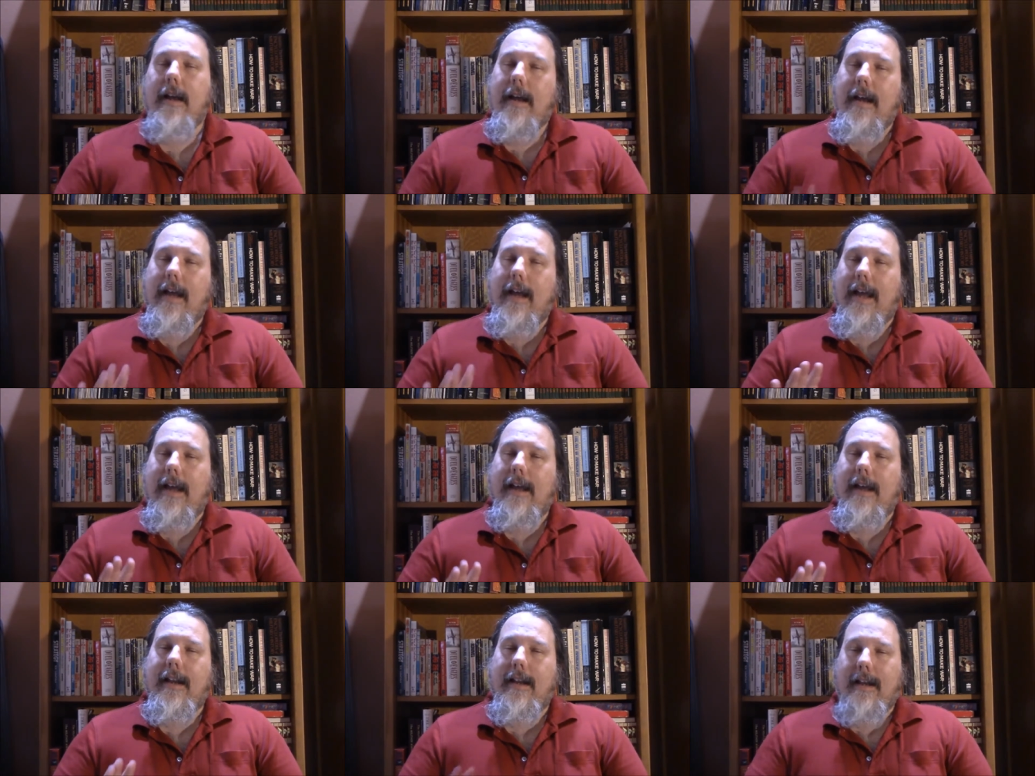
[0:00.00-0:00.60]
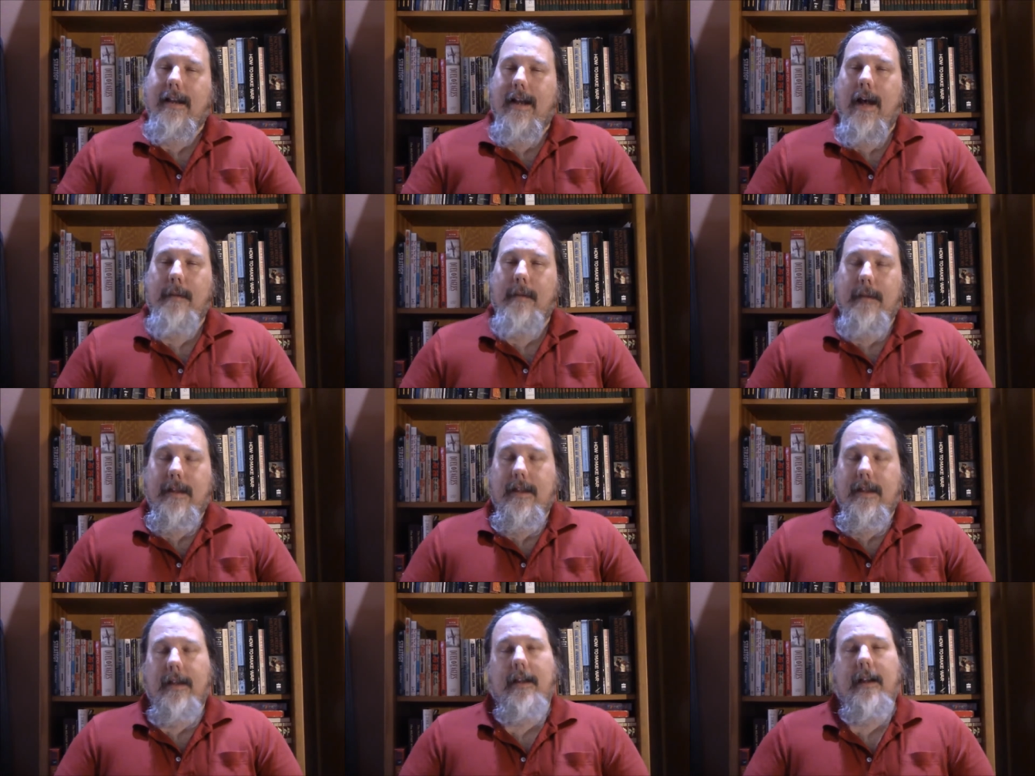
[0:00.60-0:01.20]
And it got me
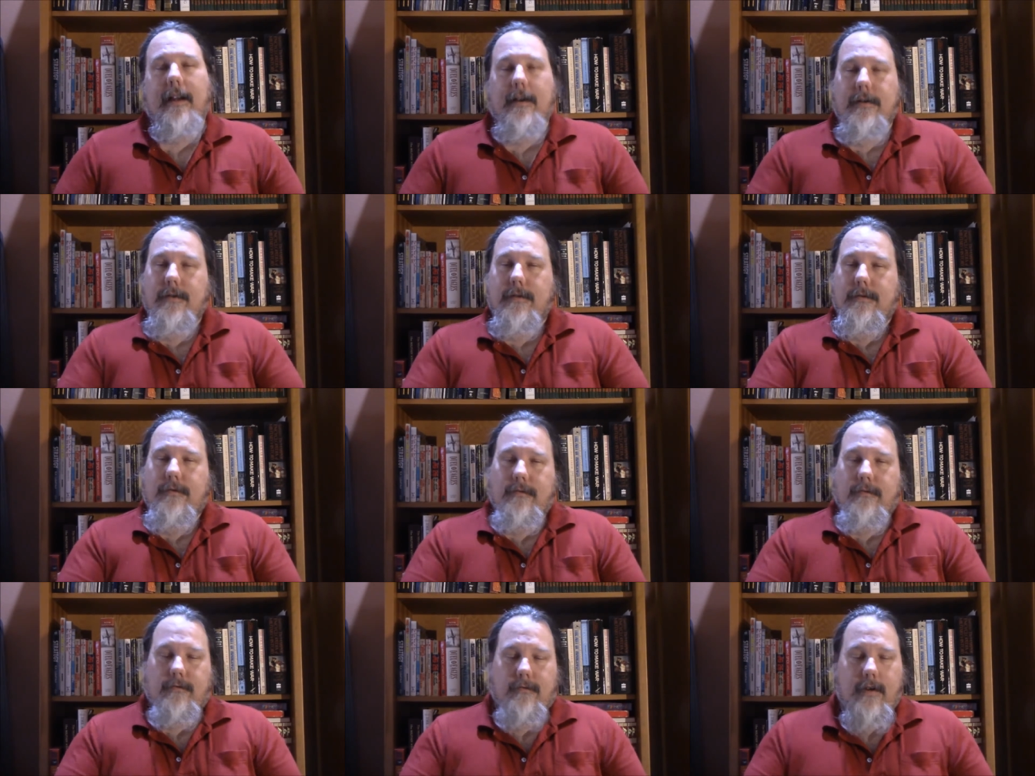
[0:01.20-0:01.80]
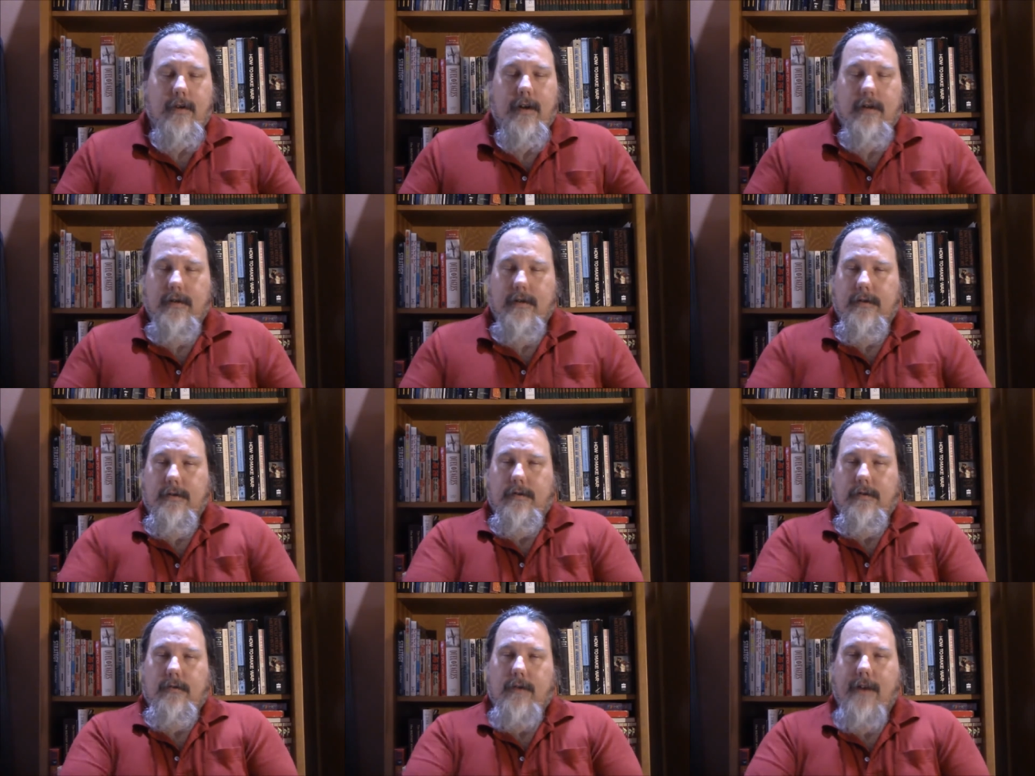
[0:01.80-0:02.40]
thinking. I was trying to
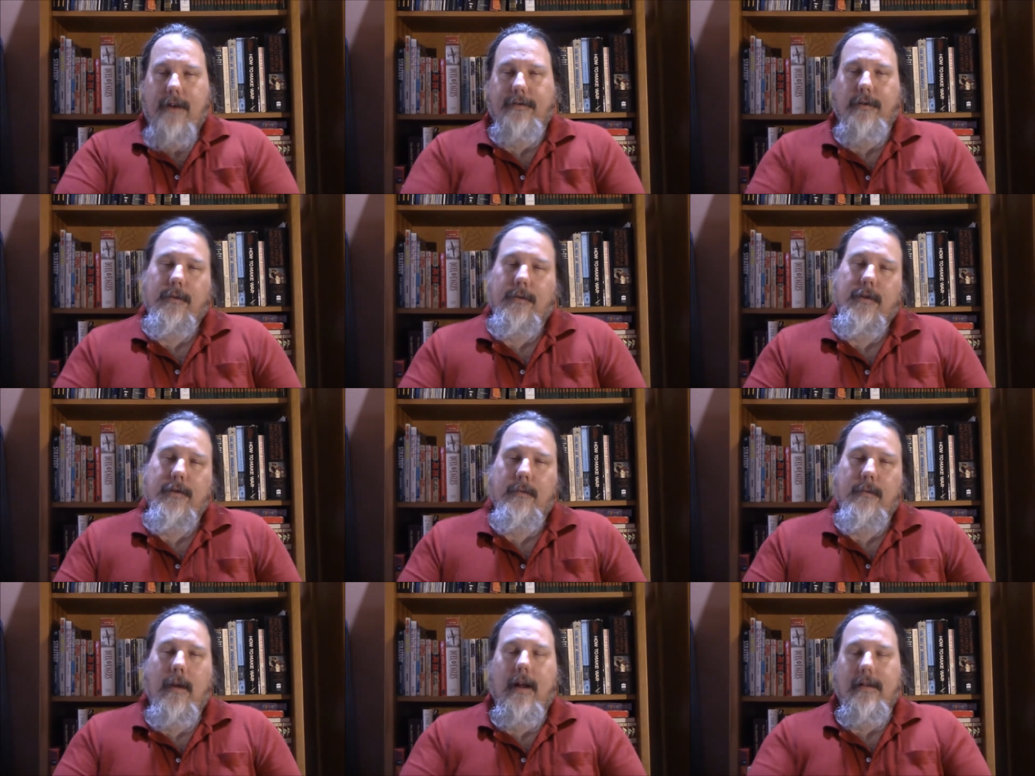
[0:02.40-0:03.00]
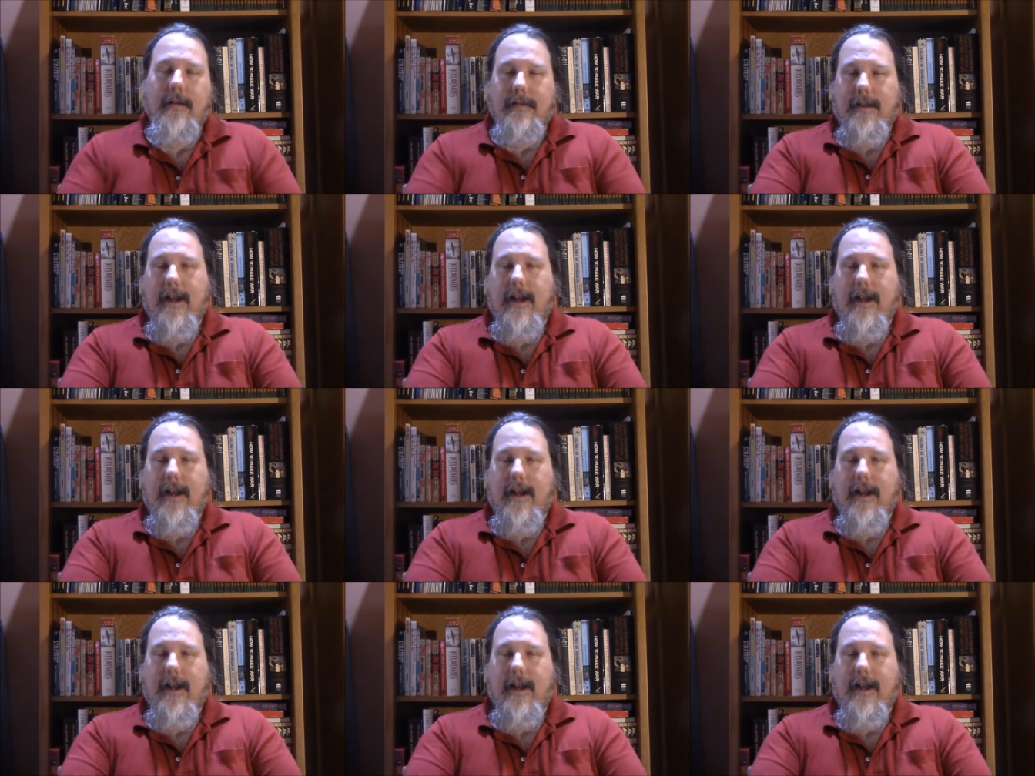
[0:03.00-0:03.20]
draft a response,